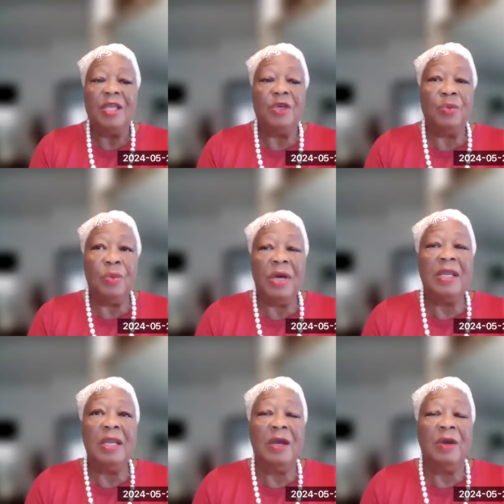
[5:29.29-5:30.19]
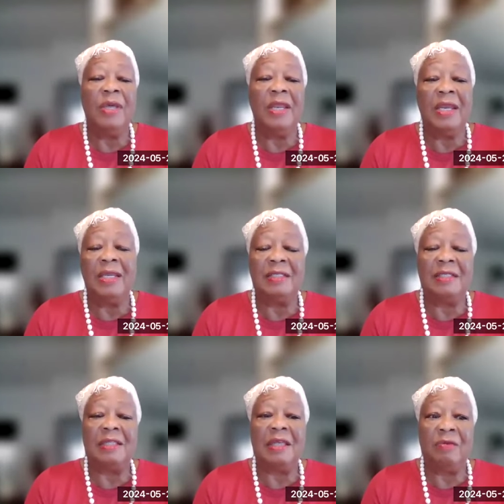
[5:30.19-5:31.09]
You want to know what it is
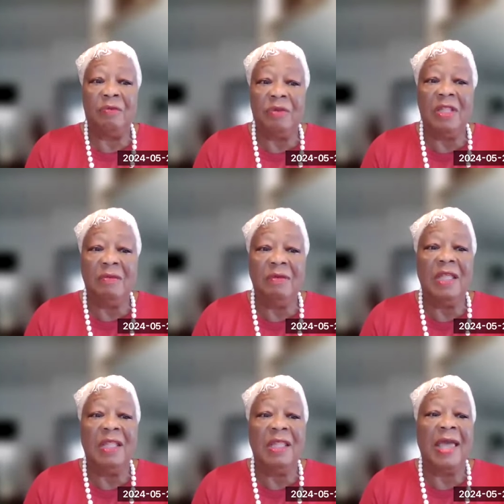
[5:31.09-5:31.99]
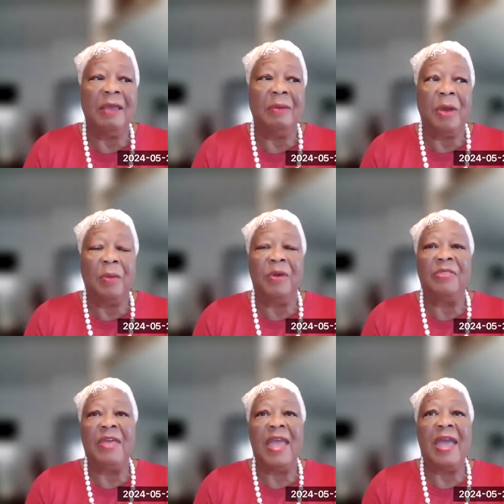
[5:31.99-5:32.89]
that they really, really like about
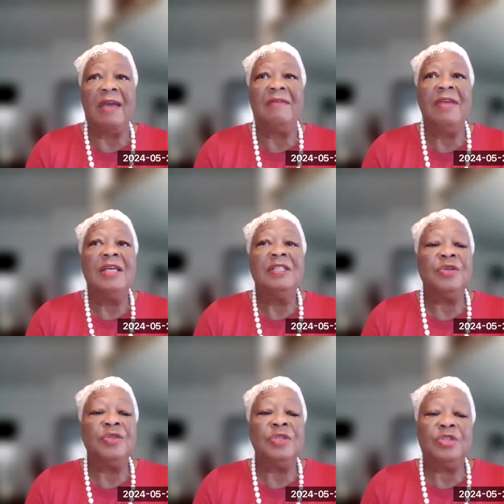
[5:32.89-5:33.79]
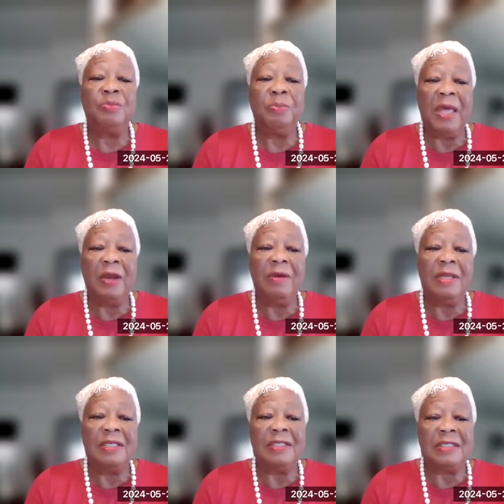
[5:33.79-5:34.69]
what they have so that you better
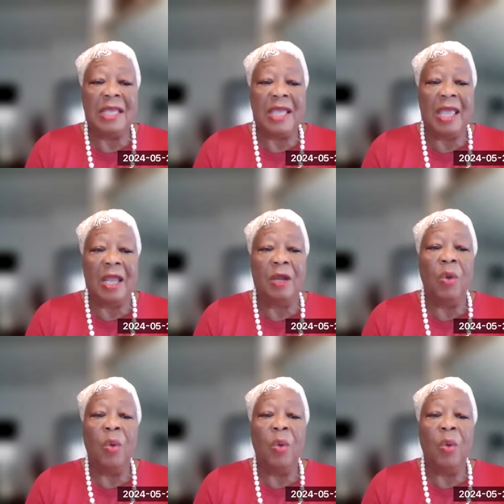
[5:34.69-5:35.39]
understand